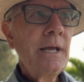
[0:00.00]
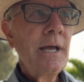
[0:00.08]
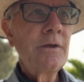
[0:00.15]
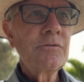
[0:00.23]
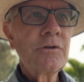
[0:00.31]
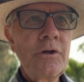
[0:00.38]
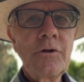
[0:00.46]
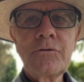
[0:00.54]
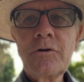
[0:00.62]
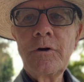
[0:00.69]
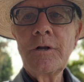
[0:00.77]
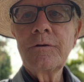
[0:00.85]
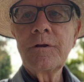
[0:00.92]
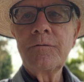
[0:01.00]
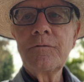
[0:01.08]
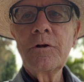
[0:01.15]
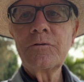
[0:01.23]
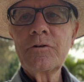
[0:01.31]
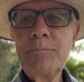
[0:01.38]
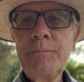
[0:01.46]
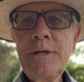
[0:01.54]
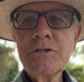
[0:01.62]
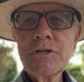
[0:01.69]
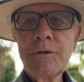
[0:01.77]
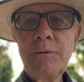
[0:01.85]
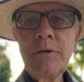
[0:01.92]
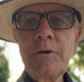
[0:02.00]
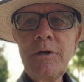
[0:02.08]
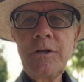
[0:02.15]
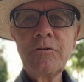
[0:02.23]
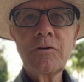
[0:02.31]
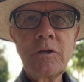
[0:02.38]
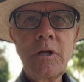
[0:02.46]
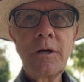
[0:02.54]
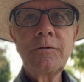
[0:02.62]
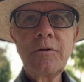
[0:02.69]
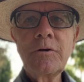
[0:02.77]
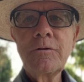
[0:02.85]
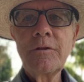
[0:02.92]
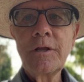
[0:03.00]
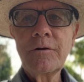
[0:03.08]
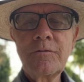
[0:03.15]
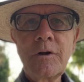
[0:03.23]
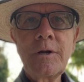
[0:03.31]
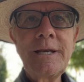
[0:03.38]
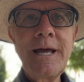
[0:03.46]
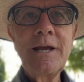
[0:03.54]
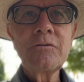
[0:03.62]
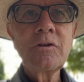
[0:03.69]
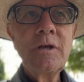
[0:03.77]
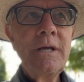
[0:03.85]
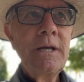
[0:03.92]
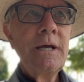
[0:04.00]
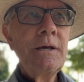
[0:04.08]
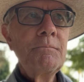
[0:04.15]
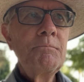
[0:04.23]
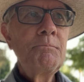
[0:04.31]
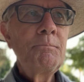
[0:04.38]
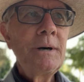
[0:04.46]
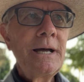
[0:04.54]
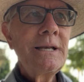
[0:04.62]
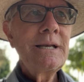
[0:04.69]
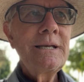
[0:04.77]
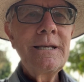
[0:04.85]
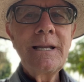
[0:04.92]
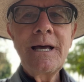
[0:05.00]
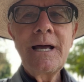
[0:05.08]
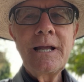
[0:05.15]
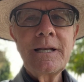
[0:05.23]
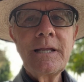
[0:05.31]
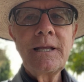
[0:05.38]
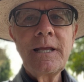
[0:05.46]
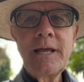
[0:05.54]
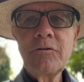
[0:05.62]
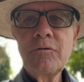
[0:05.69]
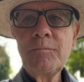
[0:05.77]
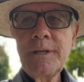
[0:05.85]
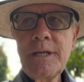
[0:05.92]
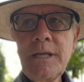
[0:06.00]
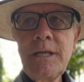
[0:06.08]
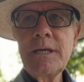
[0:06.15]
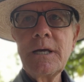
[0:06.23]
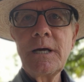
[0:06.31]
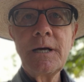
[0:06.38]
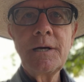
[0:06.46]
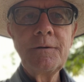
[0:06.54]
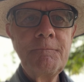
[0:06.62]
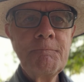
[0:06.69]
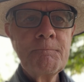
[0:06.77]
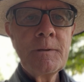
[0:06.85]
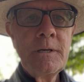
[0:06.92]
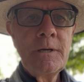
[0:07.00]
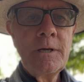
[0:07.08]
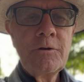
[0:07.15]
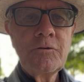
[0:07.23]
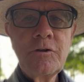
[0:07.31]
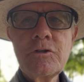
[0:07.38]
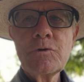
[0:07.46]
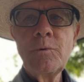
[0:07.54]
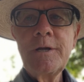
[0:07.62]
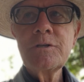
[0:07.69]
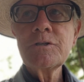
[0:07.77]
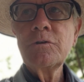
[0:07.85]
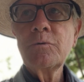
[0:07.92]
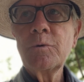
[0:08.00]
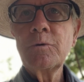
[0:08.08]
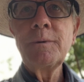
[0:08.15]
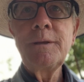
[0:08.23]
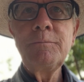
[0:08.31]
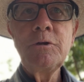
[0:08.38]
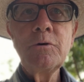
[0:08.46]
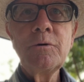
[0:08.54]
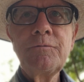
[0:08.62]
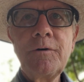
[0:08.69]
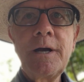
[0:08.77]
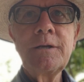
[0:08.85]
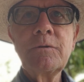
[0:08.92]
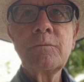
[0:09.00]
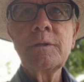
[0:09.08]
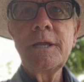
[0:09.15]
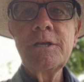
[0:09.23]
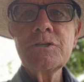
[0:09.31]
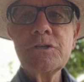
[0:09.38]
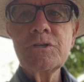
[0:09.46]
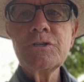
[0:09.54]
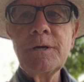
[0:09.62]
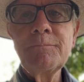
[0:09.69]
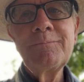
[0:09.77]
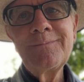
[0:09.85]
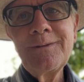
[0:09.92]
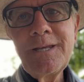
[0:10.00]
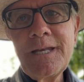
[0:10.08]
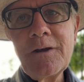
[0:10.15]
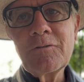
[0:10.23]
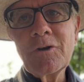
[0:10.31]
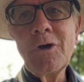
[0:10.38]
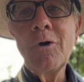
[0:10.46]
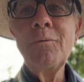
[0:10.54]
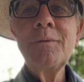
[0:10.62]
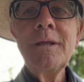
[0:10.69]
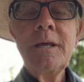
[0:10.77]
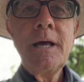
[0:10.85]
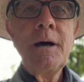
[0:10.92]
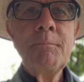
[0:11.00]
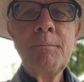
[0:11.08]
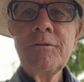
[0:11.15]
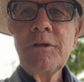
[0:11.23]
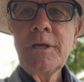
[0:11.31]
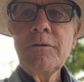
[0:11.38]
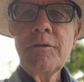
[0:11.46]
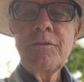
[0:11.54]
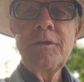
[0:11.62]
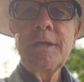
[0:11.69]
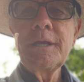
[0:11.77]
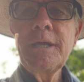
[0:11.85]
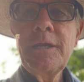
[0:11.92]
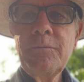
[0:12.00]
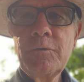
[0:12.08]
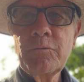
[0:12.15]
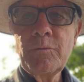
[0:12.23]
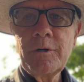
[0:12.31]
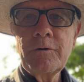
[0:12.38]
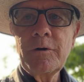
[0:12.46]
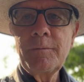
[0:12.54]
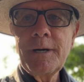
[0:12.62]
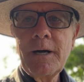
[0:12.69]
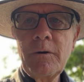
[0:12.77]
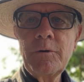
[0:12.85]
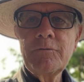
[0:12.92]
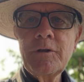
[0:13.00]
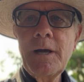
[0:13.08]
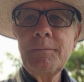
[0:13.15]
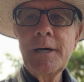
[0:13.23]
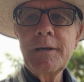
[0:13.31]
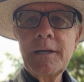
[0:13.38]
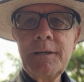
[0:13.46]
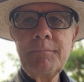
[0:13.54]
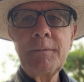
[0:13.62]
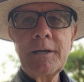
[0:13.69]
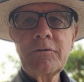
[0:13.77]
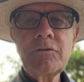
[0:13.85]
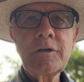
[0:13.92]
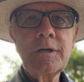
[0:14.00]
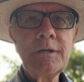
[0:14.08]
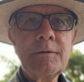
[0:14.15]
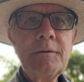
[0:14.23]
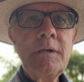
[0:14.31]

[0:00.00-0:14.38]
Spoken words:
as an alternative. There's some beach communities along there that are very nice, but not as many situations where maybe you'll find a relationship. You never know. But the other thing he was wondering about was, how about a Mexican